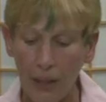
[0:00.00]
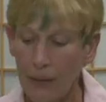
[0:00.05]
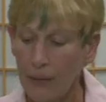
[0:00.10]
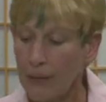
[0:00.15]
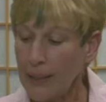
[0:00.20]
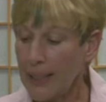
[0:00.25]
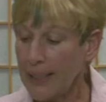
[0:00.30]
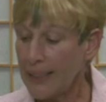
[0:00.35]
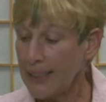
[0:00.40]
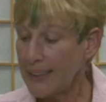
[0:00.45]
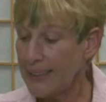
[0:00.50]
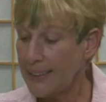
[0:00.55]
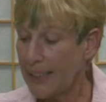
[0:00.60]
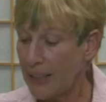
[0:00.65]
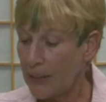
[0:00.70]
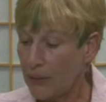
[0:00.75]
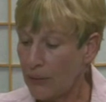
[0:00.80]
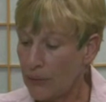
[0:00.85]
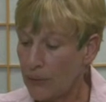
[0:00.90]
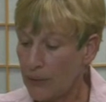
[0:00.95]
Like I
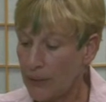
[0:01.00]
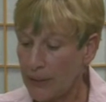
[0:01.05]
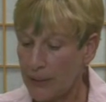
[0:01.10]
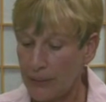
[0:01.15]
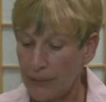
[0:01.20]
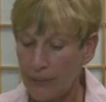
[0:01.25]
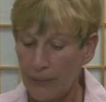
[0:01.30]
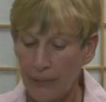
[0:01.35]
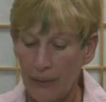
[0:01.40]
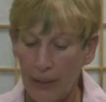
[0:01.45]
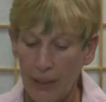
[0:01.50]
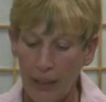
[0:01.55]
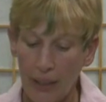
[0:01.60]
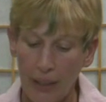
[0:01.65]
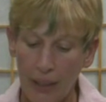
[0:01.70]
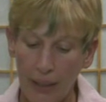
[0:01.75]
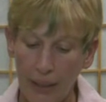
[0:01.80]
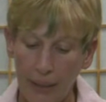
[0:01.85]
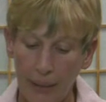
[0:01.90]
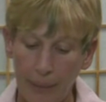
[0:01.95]
said earlier,
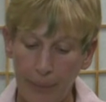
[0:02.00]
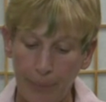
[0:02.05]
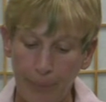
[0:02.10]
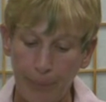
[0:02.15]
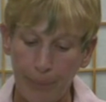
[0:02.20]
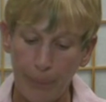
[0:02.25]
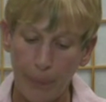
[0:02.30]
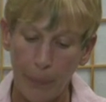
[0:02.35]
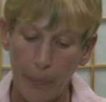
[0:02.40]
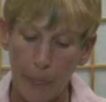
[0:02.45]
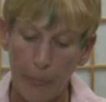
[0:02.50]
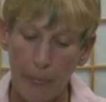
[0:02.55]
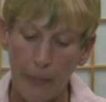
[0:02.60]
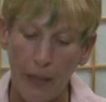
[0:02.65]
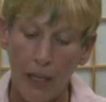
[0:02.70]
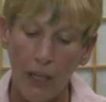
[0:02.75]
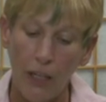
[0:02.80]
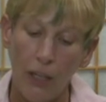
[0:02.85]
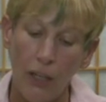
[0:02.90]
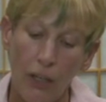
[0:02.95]
um,
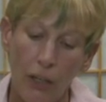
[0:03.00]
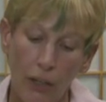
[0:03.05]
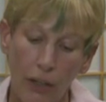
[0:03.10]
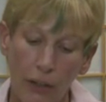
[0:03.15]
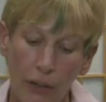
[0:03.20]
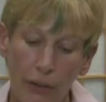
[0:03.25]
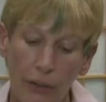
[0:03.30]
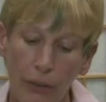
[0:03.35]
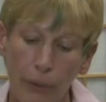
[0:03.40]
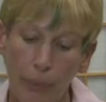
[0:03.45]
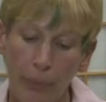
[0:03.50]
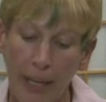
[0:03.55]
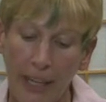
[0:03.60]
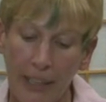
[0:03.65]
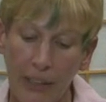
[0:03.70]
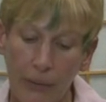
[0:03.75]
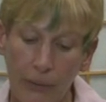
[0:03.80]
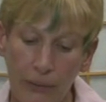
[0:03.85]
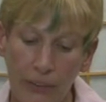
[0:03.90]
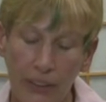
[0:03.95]
Herb
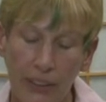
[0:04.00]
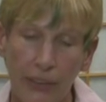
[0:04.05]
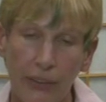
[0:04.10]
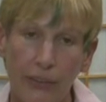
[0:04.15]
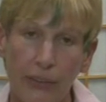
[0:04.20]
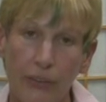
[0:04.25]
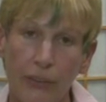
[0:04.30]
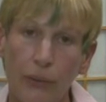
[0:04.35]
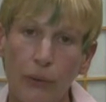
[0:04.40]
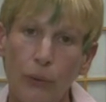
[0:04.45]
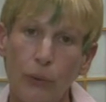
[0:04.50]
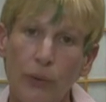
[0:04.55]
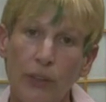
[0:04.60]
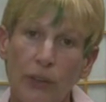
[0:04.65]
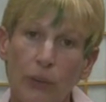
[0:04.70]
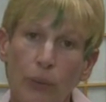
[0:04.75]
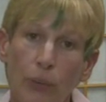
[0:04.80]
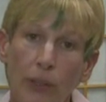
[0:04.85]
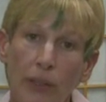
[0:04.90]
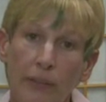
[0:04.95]
Echo Deer, who is
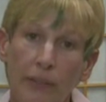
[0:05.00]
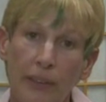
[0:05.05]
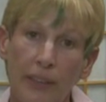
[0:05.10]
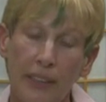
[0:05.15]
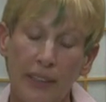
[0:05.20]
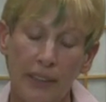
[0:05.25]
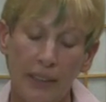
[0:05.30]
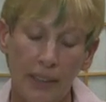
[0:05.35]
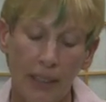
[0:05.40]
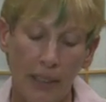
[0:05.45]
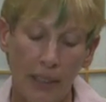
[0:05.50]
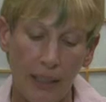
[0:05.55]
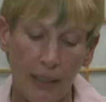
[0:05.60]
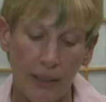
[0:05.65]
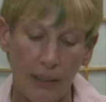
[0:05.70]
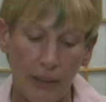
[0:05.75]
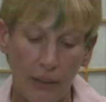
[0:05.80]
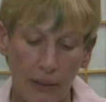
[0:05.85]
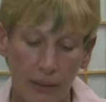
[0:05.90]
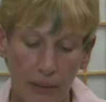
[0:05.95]
one of his uh,
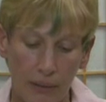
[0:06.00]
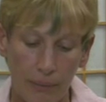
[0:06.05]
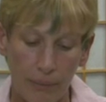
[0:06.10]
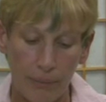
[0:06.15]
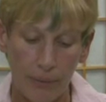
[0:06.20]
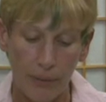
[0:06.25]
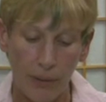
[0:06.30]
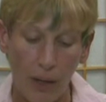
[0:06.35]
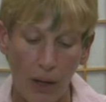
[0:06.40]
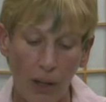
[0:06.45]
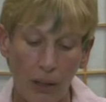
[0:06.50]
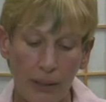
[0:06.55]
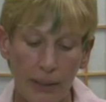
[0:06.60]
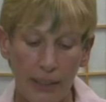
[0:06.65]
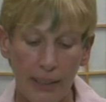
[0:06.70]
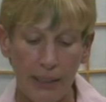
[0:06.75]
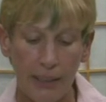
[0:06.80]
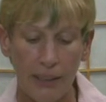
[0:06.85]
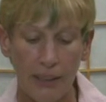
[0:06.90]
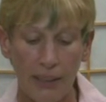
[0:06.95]

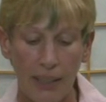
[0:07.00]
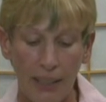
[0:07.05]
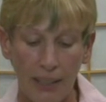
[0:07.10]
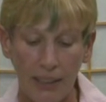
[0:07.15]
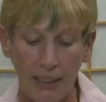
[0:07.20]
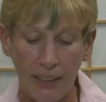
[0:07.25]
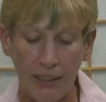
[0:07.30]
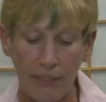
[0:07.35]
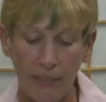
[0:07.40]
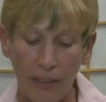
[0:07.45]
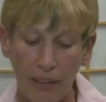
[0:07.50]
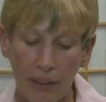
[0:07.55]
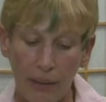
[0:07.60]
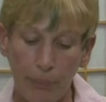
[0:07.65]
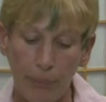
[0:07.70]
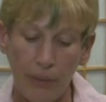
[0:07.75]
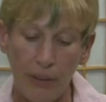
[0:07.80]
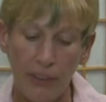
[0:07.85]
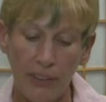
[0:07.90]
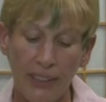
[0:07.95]
colleagues, has
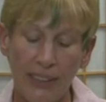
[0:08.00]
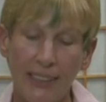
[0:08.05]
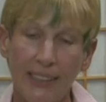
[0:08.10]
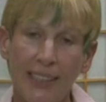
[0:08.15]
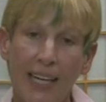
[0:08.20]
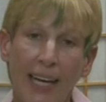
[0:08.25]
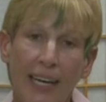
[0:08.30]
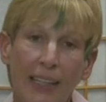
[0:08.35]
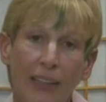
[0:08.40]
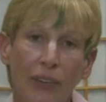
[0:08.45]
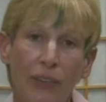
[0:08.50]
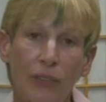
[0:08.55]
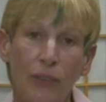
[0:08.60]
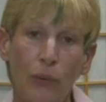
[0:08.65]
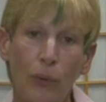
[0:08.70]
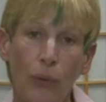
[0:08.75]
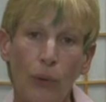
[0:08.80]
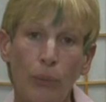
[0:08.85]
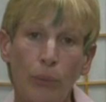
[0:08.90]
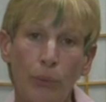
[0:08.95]
developed the societal
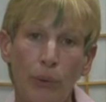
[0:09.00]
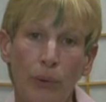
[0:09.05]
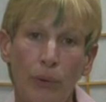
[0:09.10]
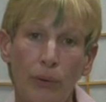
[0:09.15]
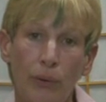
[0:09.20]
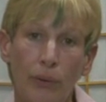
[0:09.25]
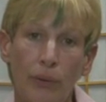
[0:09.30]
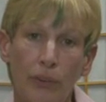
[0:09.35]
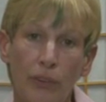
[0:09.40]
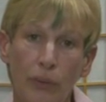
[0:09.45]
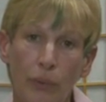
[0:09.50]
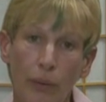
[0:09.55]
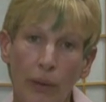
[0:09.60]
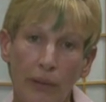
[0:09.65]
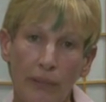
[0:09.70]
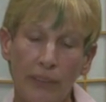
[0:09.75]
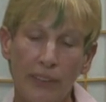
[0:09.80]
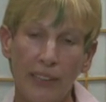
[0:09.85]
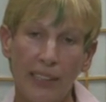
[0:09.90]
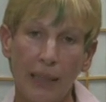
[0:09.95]
normal
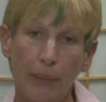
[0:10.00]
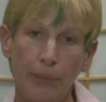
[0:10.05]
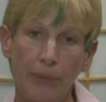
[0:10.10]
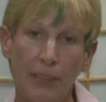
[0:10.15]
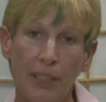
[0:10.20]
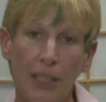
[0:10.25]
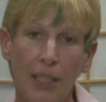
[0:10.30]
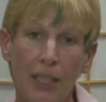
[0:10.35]
12 steps.